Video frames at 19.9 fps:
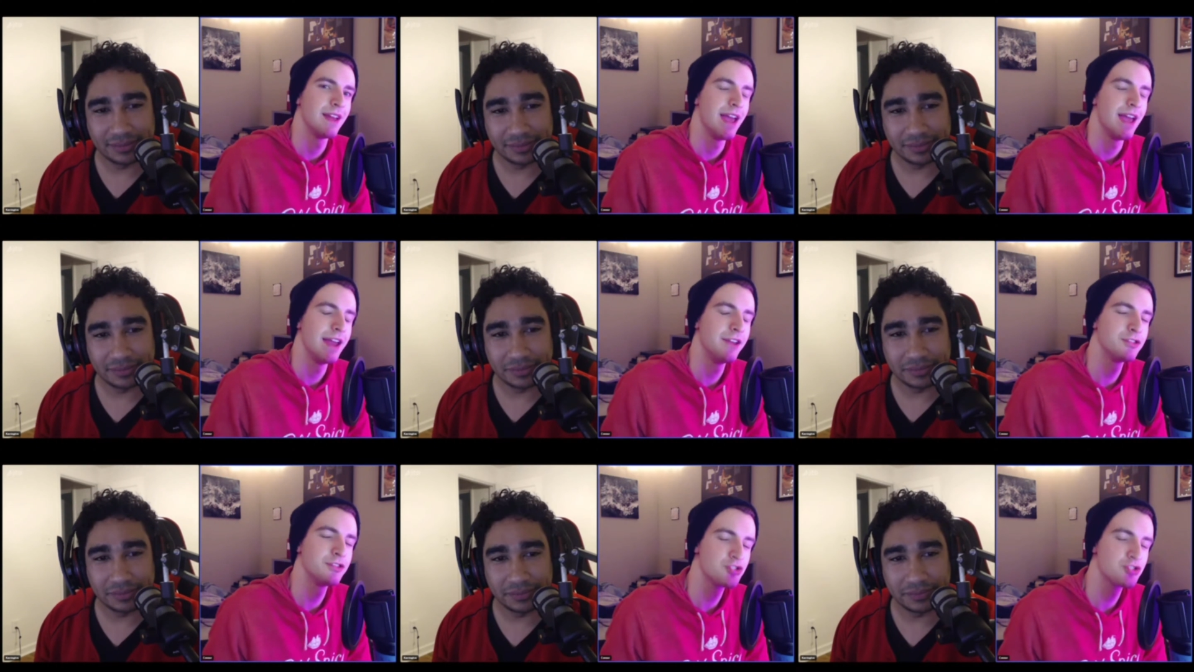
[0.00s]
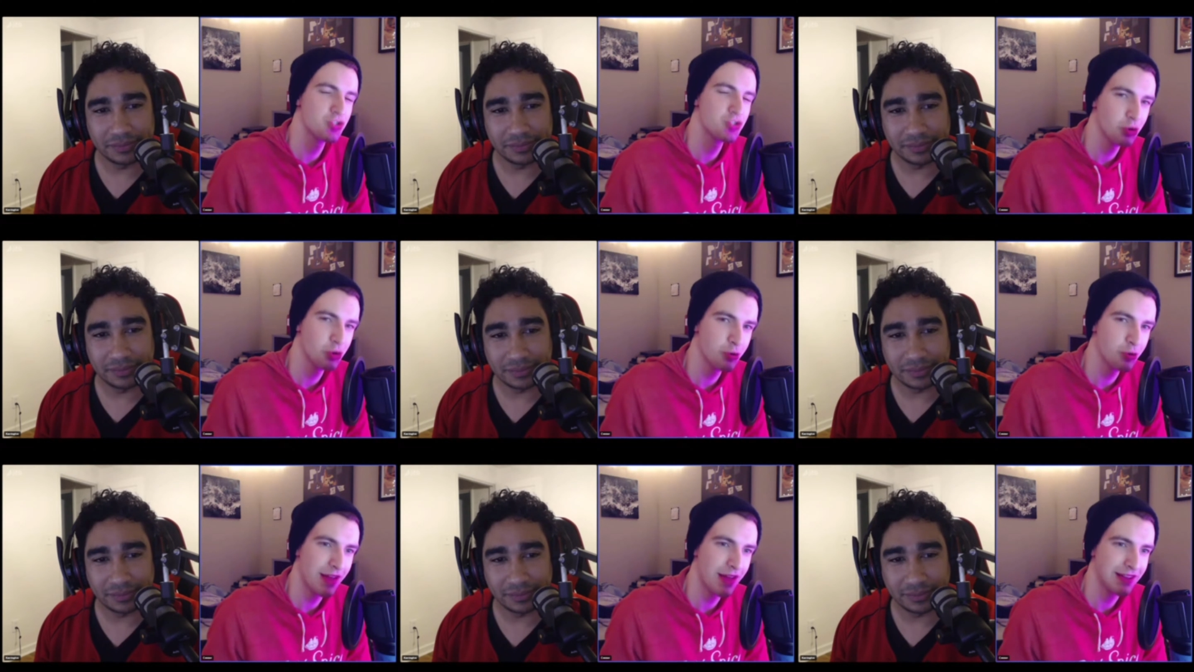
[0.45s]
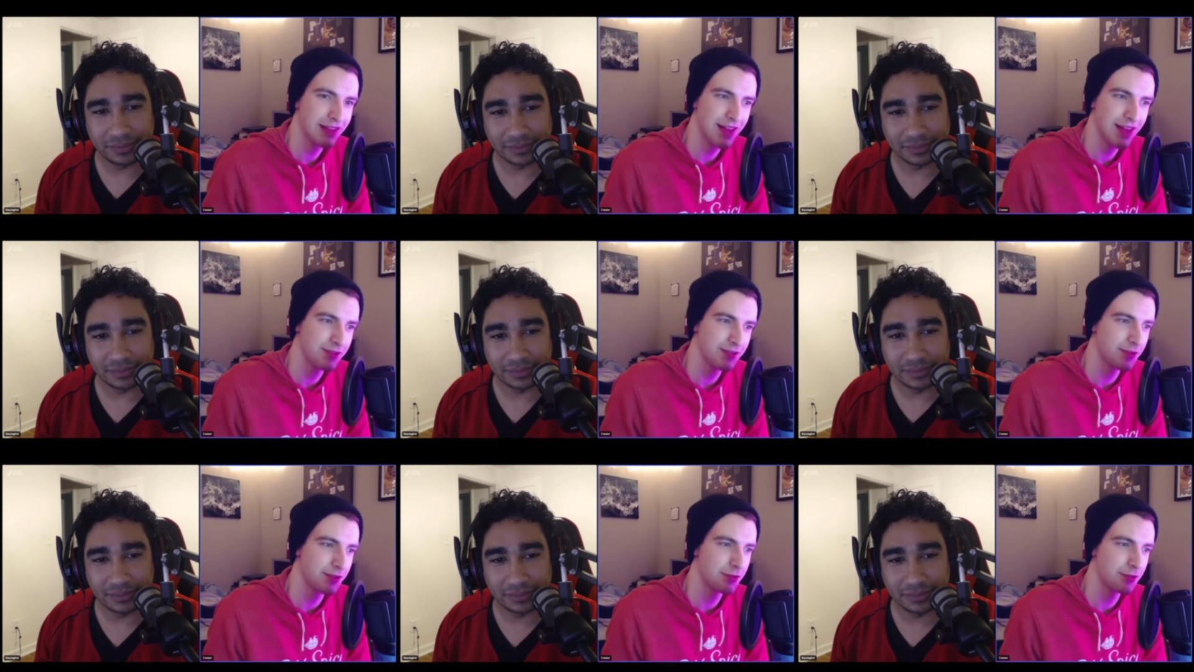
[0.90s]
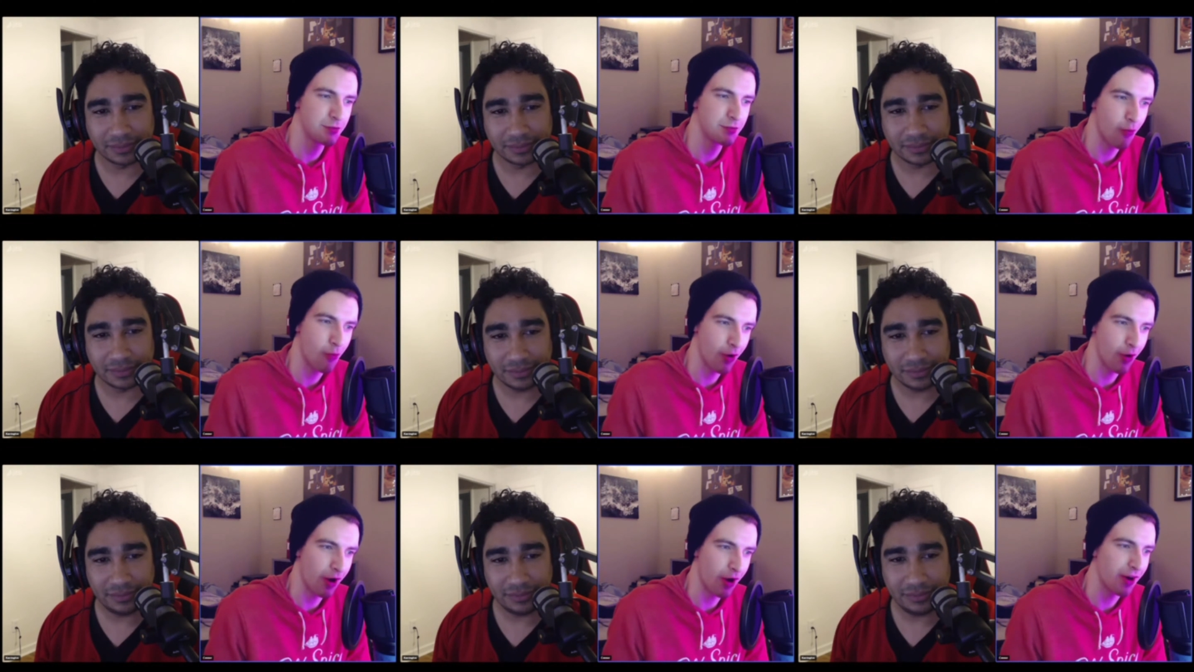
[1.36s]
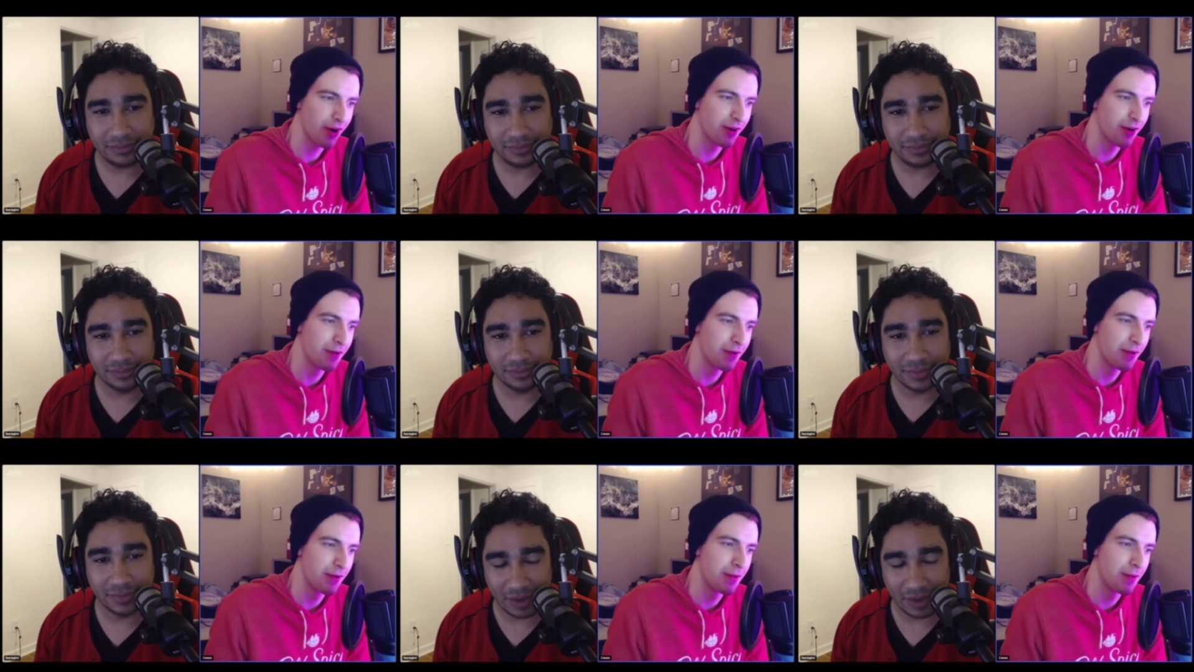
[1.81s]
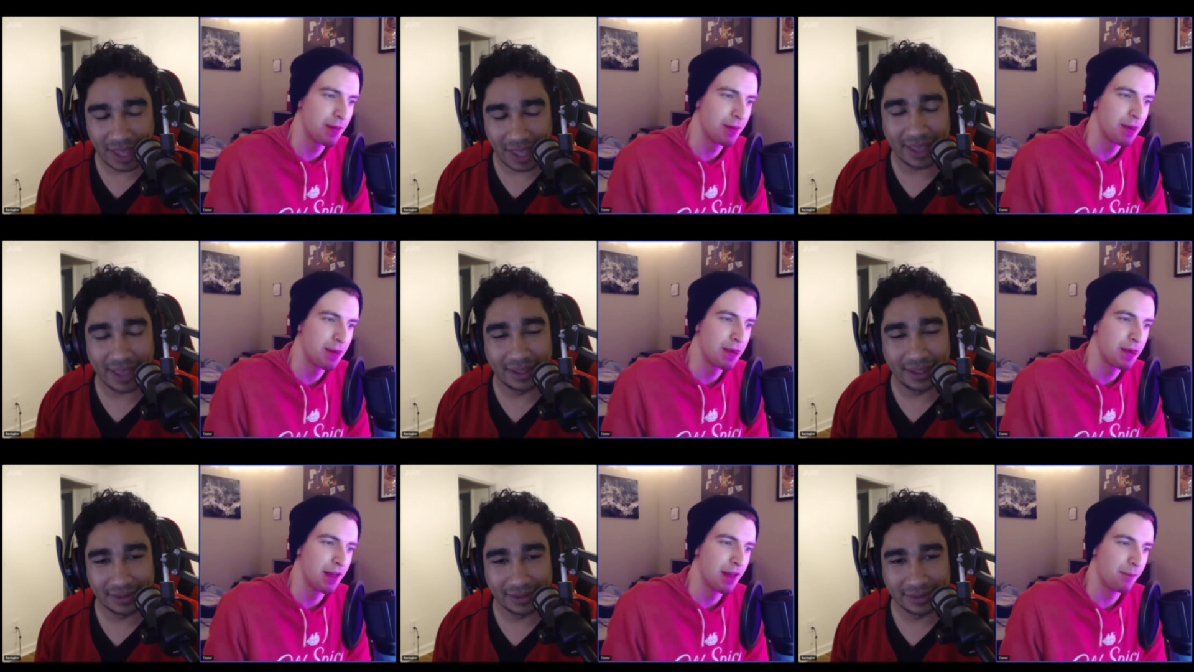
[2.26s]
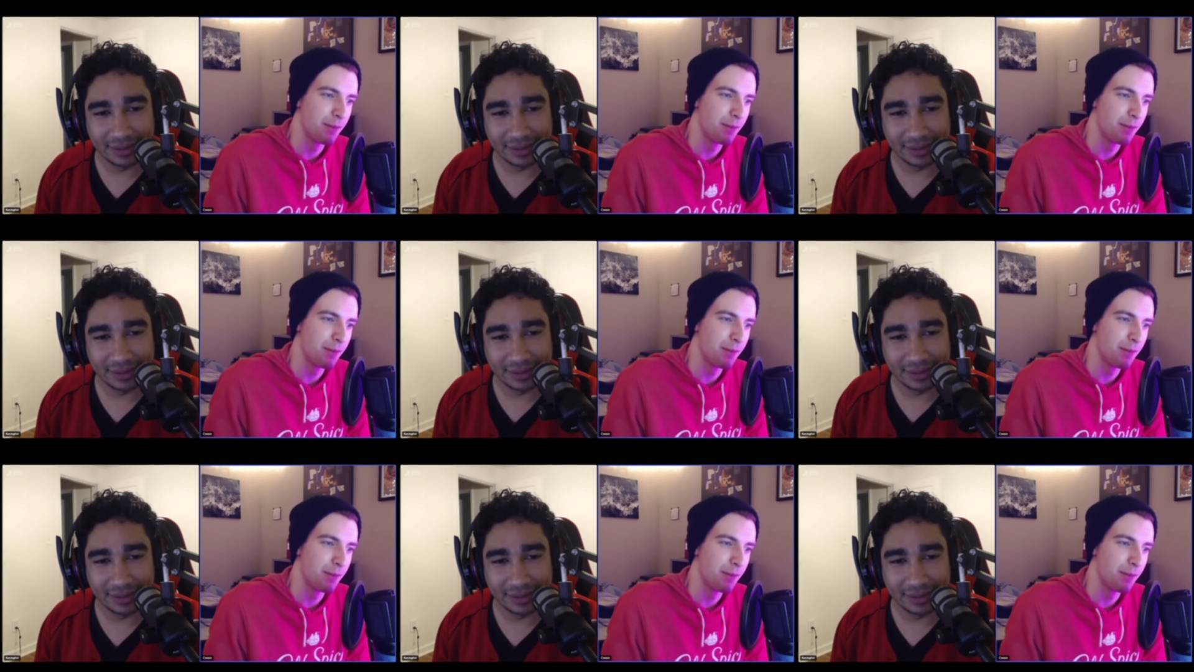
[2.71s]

Speaker 1: it is true that less is more. Okay.